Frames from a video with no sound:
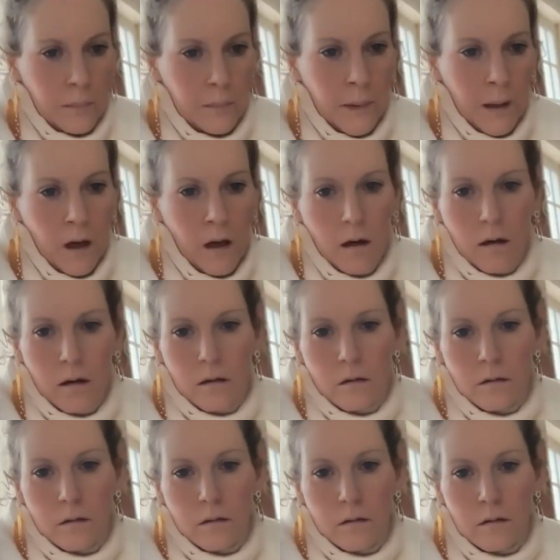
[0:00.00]
But
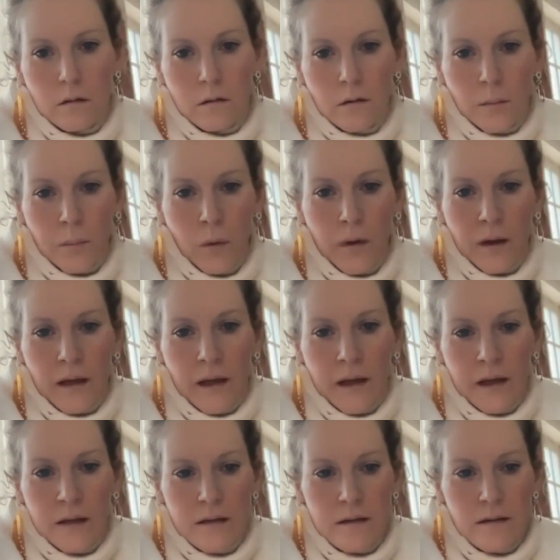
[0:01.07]
the point
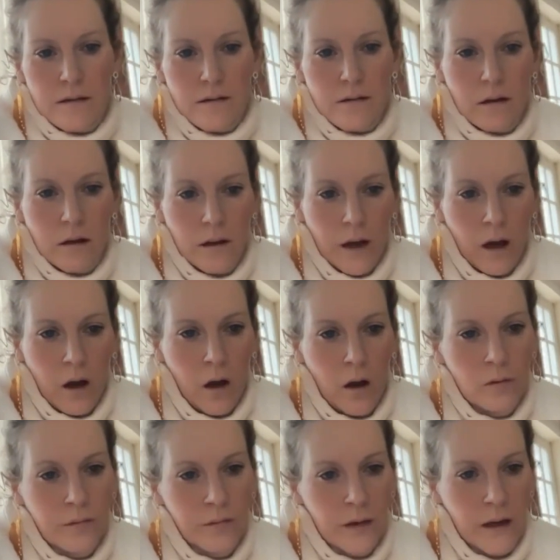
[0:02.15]
is that
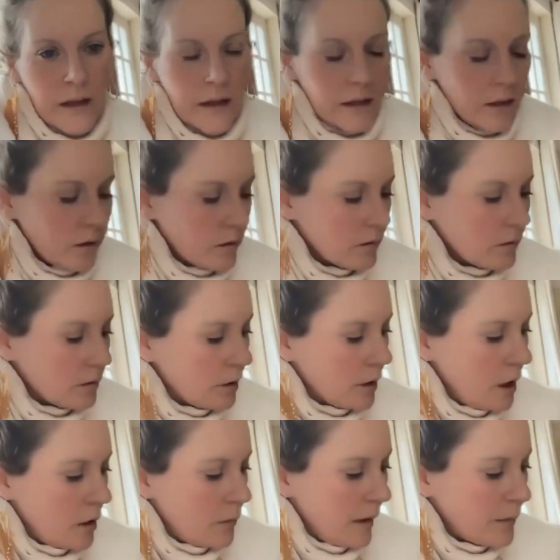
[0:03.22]
hopefully, you
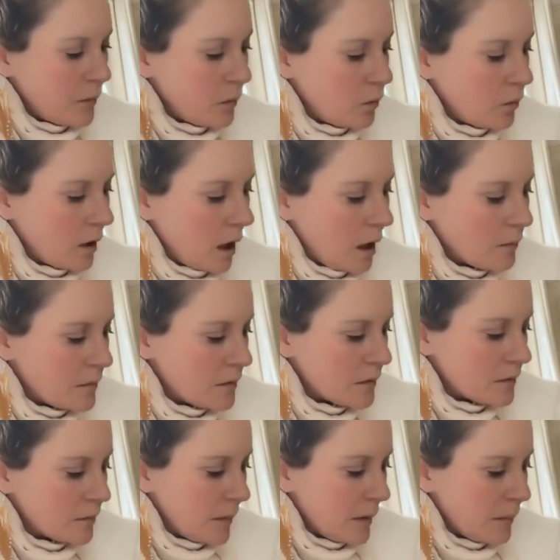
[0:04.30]
know, people will come
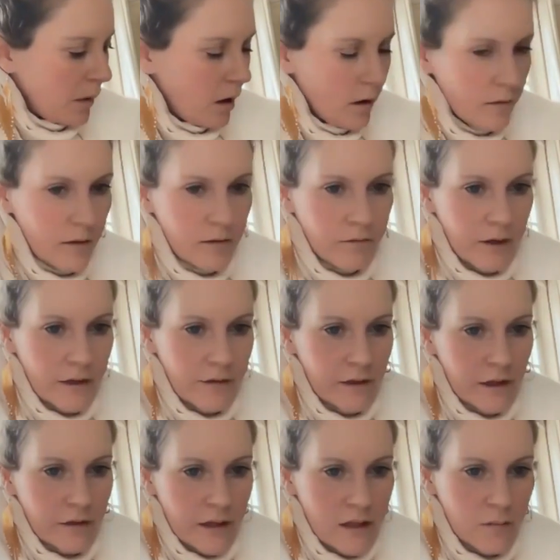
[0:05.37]
and be part of the 3
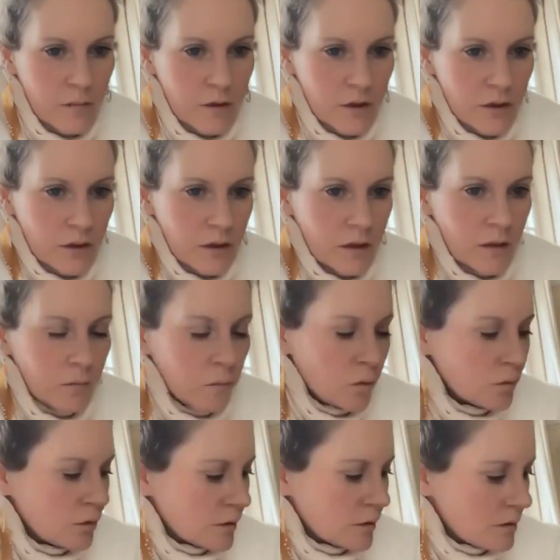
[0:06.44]
3 transmission and we'll
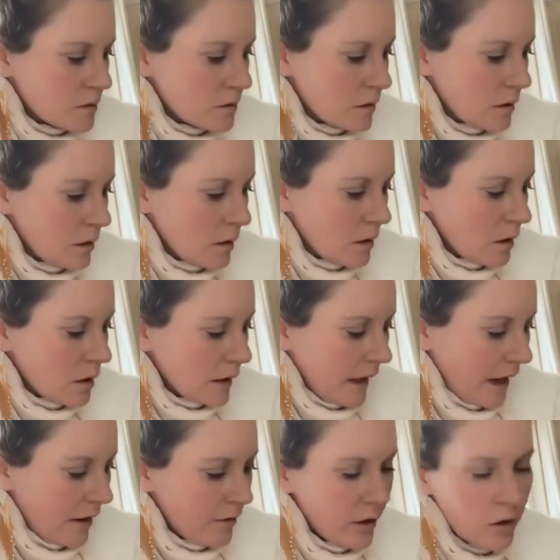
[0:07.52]
just
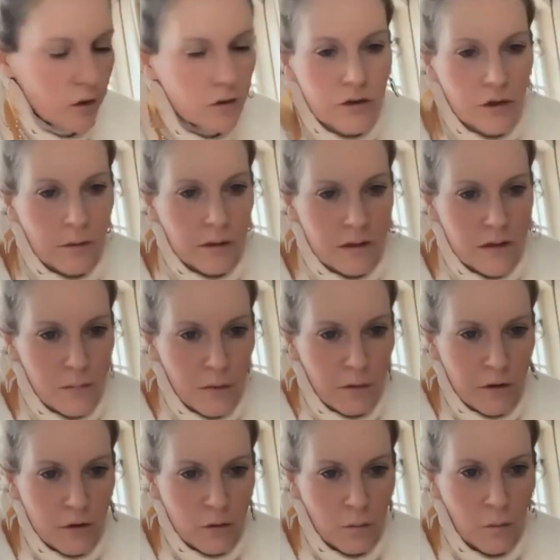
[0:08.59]
carry on doing the
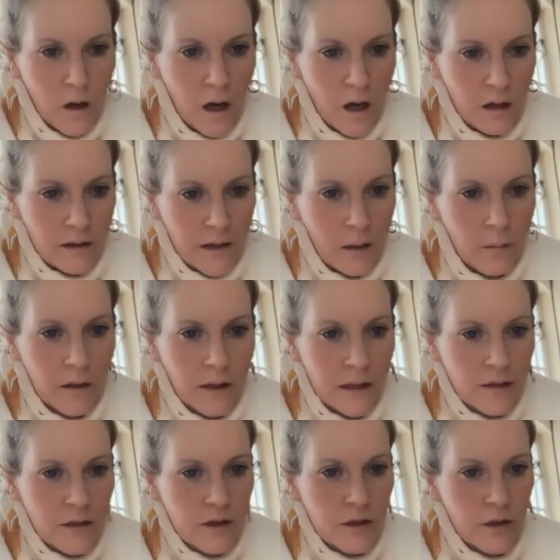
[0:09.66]
spiritual work that we
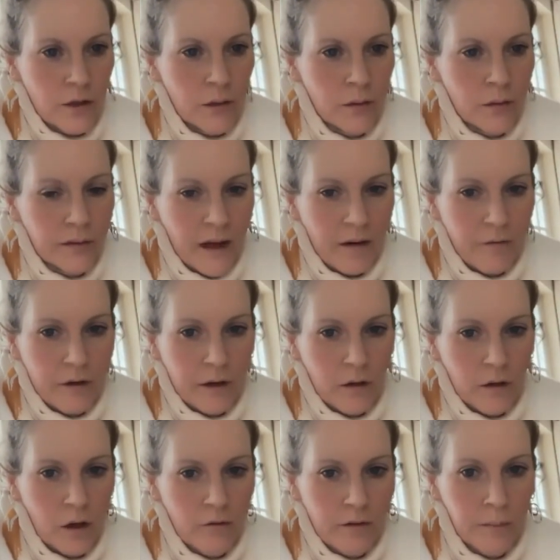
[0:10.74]
need to do of gathering on
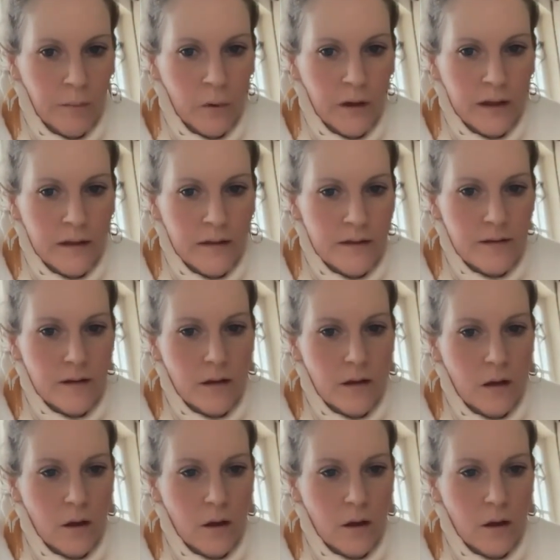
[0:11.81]
our grid points